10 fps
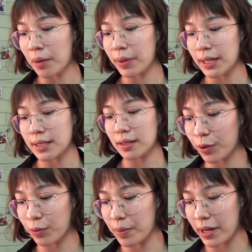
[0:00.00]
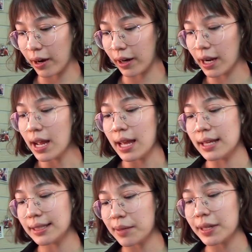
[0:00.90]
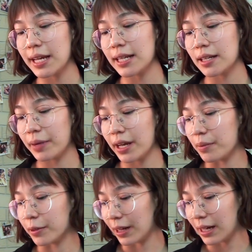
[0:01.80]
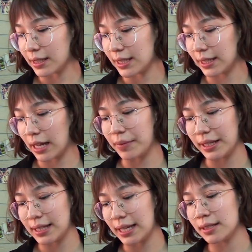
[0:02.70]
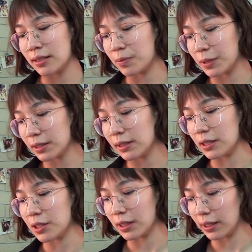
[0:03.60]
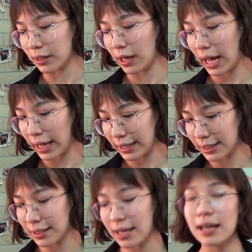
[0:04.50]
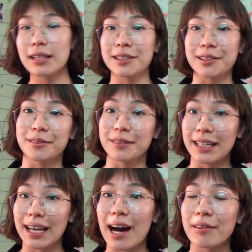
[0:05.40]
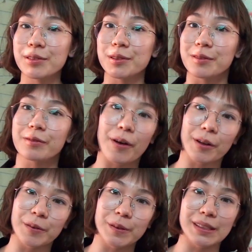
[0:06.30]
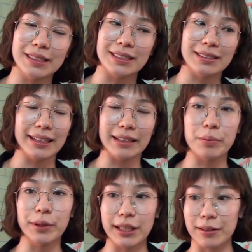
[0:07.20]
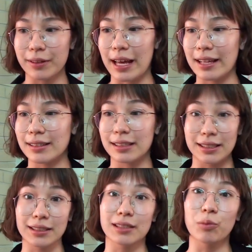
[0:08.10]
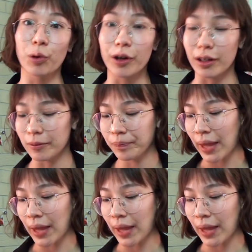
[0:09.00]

But poor women are intimidated by a morality that maintains its prestige in their eyes, so they have to follow this belief that this is immoral.